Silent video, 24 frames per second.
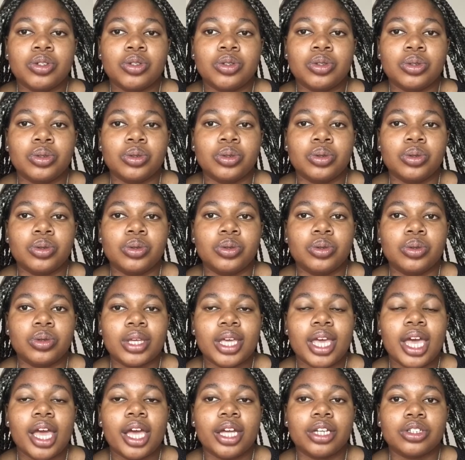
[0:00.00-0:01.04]
to
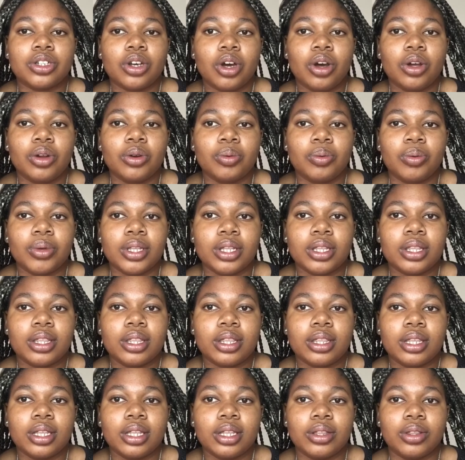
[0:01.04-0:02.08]
catch on with
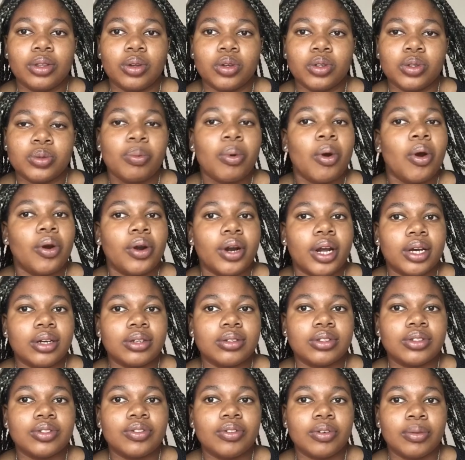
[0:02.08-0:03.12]
those
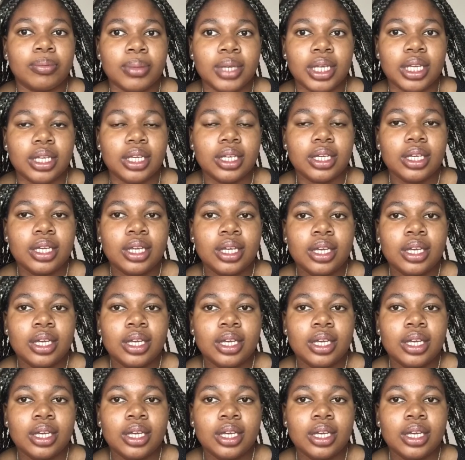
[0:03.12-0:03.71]
pronouns for me.